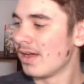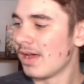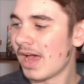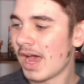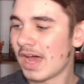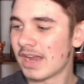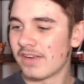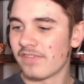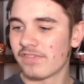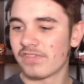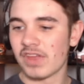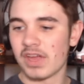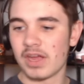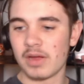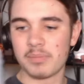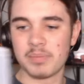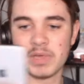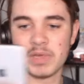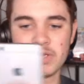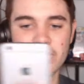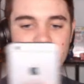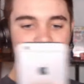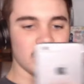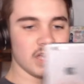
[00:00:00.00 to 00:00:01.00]
And if they
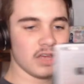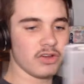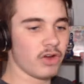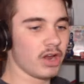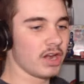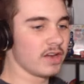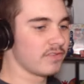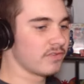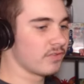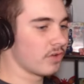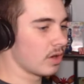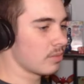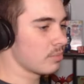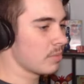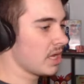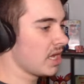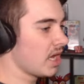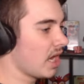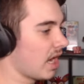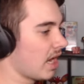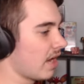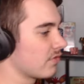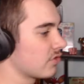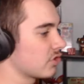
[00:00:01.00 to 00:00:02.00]
appear like right in front of me,
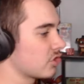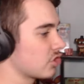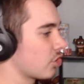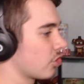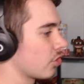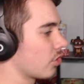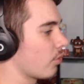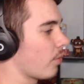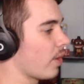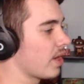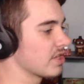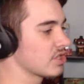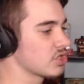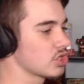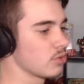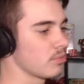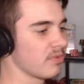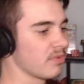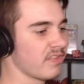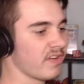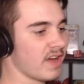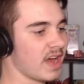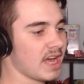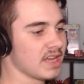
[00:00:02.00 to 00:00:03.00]
I have to turn away super
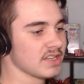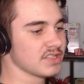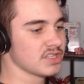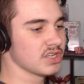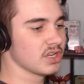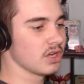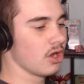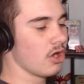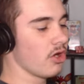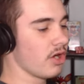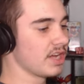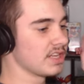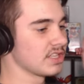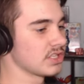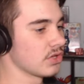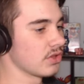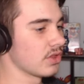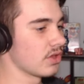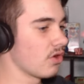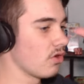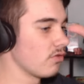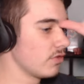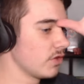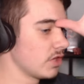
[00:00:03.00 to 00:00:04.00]
fast. Alright, so
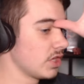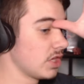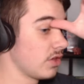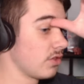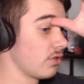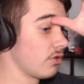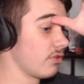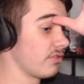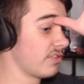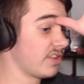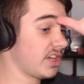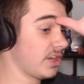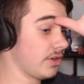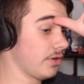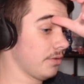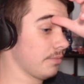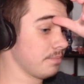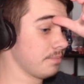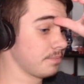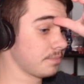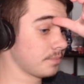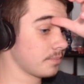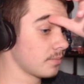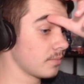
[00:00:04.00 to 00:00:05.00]
they're over here, they're over here.
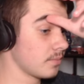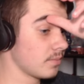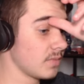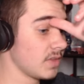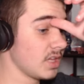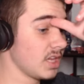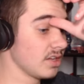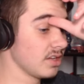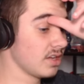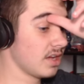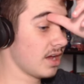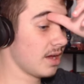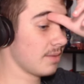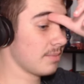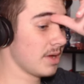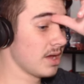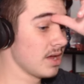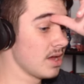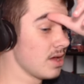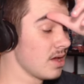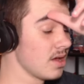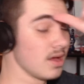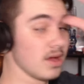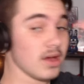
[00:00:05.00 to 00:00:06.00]
Um,
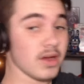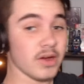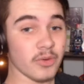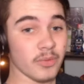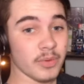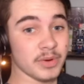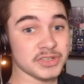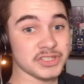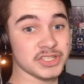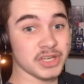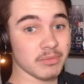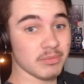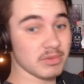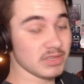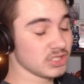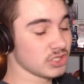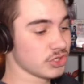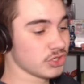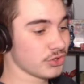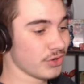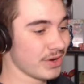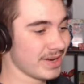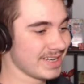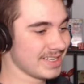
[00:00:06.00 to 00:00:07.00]
we're jumping
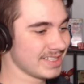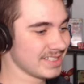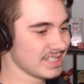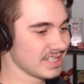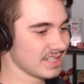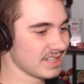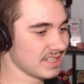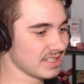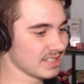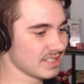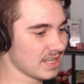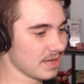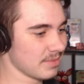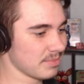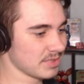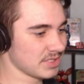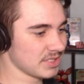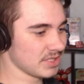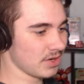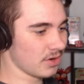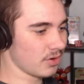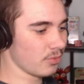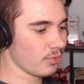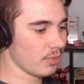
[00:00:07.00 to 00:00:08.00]
straight into this
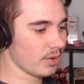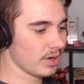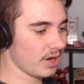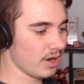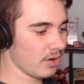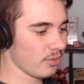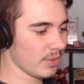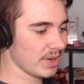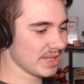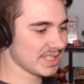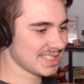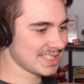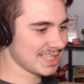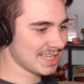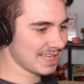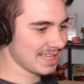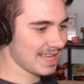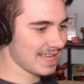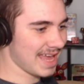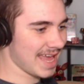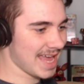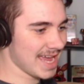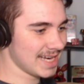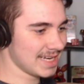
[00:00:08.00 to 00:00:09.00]
episode. We're not wasting
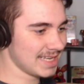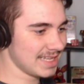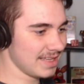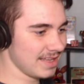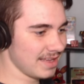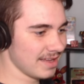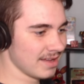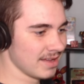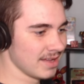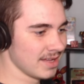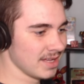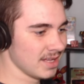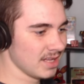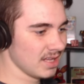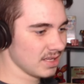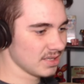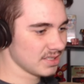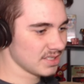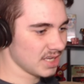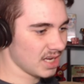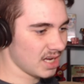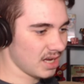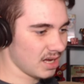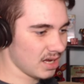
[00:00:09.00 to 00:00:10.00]
any
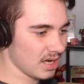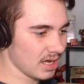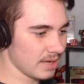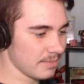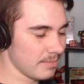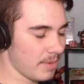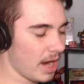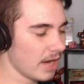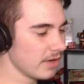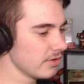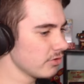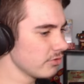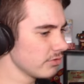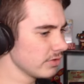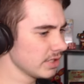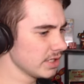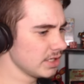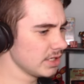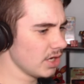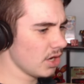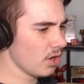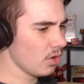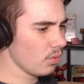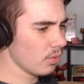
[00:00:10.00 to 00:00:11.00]
time. I don't really
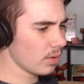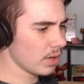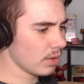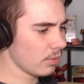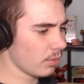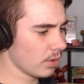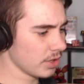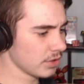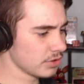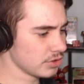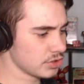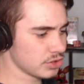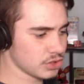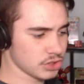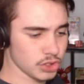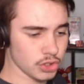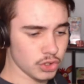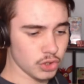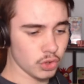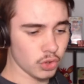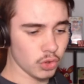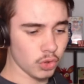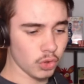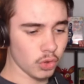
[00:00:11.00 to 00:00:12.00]
know what I want to
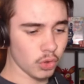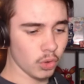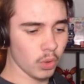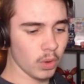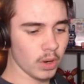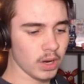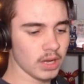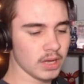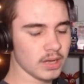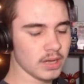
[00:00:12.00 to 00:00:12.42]
do.